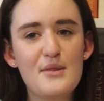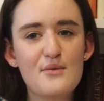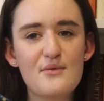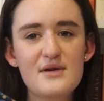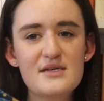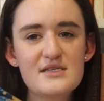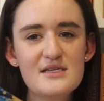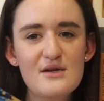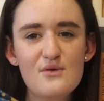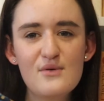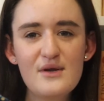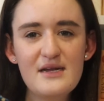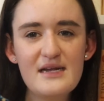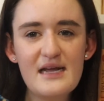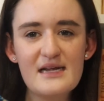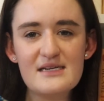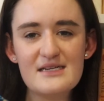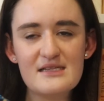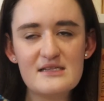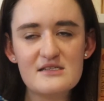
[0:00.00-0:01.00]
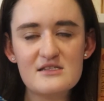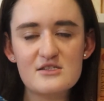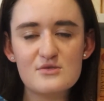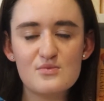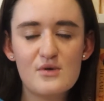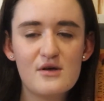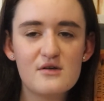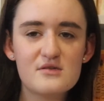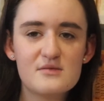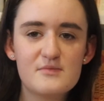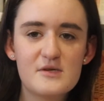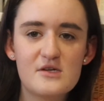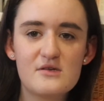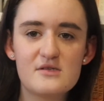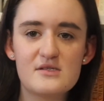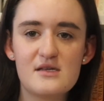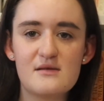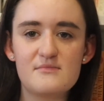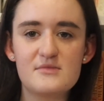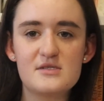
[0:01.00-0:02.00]
the reason I want to get to this as well is
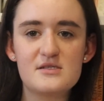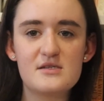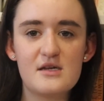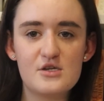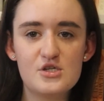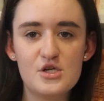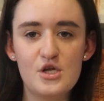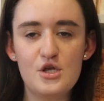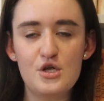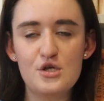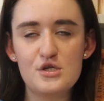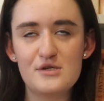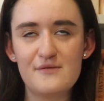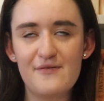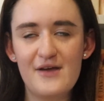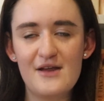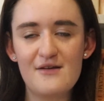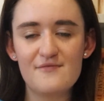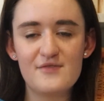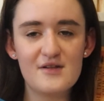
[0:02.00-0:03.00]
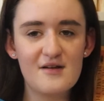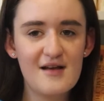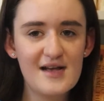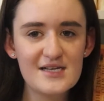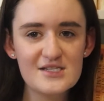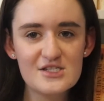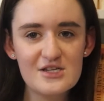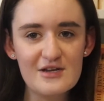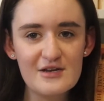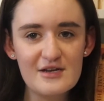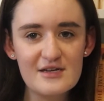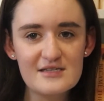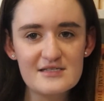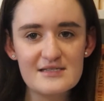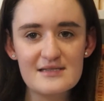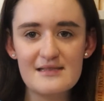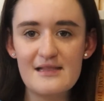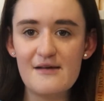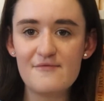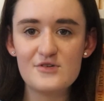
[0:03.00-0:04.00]
because I'm such a huge fan of The Night
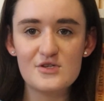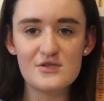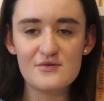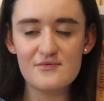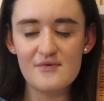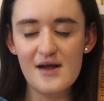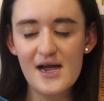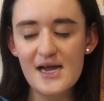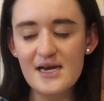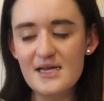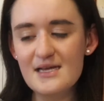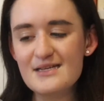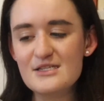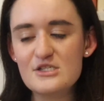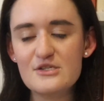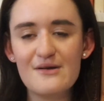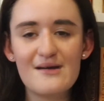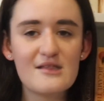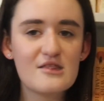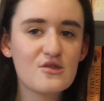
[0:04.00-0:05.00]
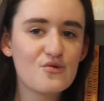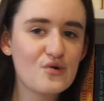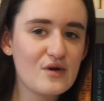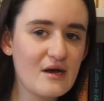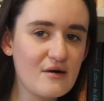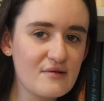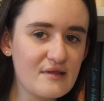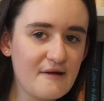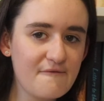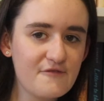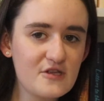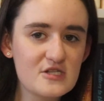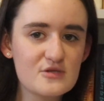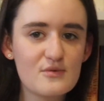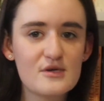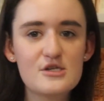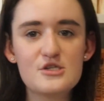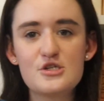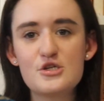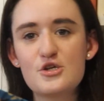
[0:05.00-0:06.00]
Circus. Loved the writing, so I thought I'll love this
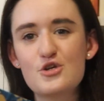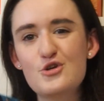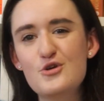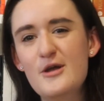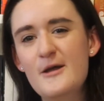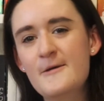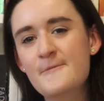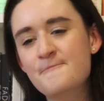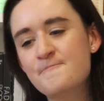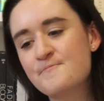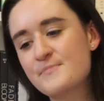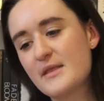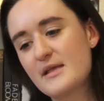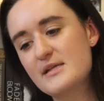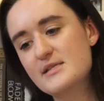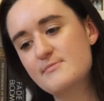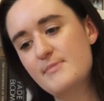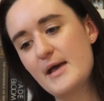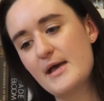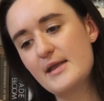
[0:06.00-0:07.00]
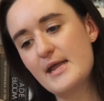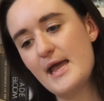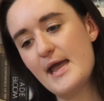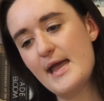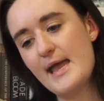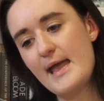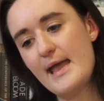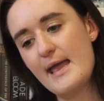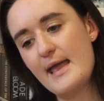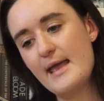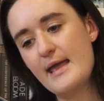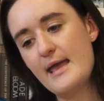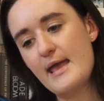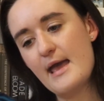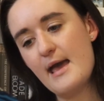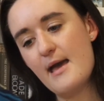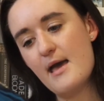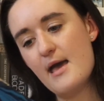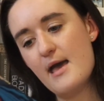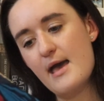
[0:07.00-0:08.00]
one too. It's about
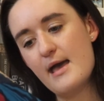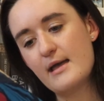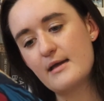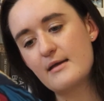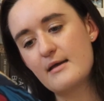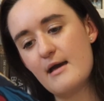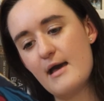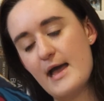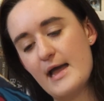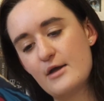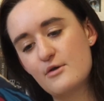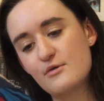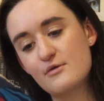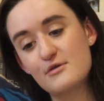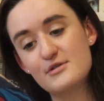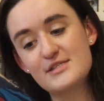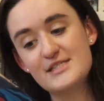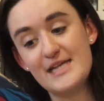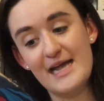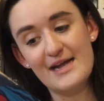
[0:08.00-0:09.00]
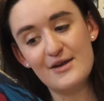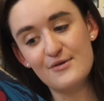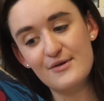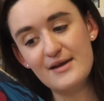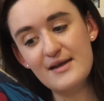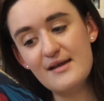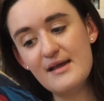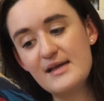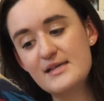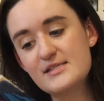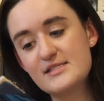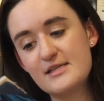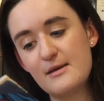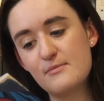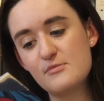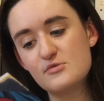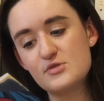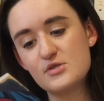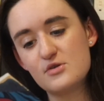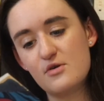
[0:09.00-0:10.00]
a guy called Zachary. He
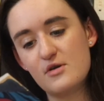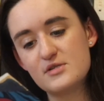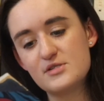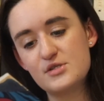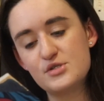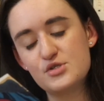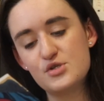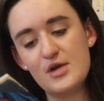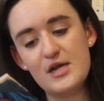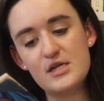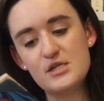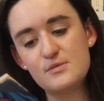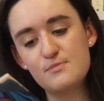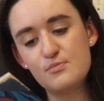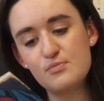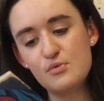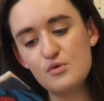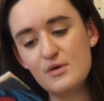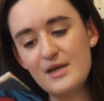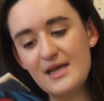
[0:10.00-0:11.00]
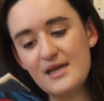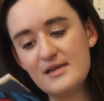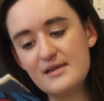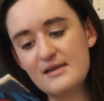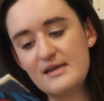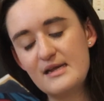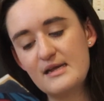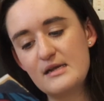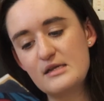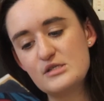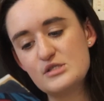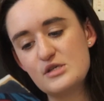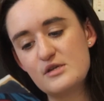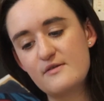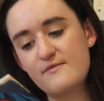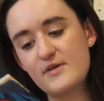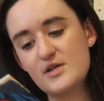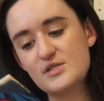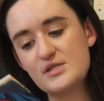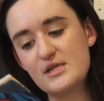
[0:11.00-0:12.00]
stumbles across a strange book hidden in his
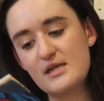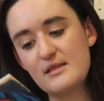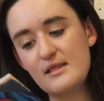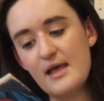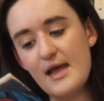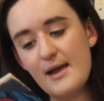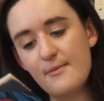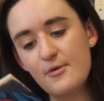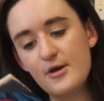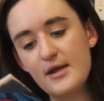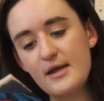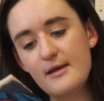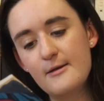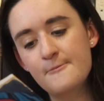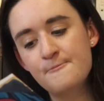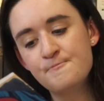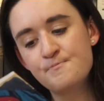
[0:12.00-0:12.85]
university library,